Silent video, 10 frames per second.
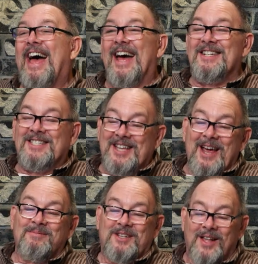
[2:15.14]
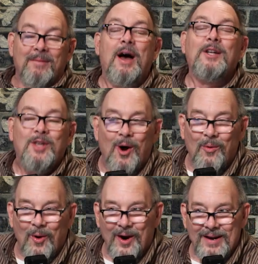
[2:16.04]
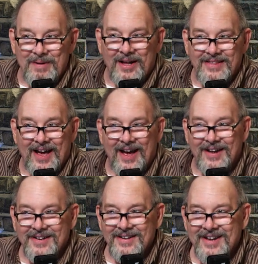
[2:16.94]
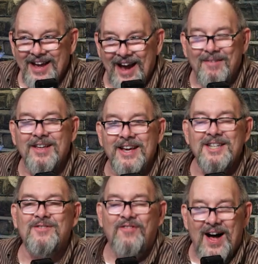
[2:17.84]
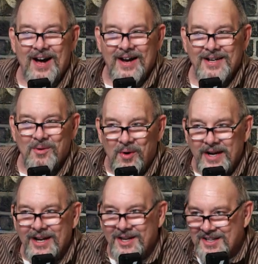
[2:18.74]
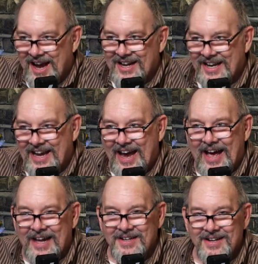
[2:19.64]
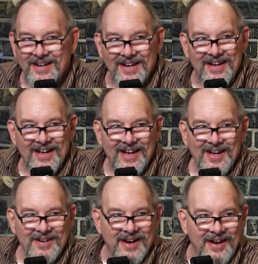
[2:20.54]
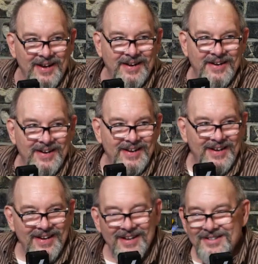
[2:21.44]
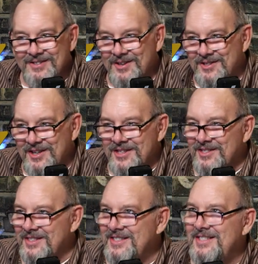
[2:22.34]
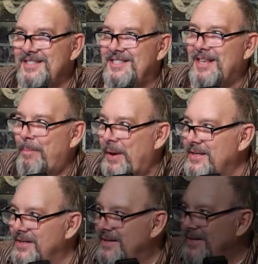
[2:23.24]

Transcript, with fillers: at Sam's Club. Don't worry about that. Everything is fine. The White House got a cat. You got a Willow. Okay? Willow bobblehead. So just zip it.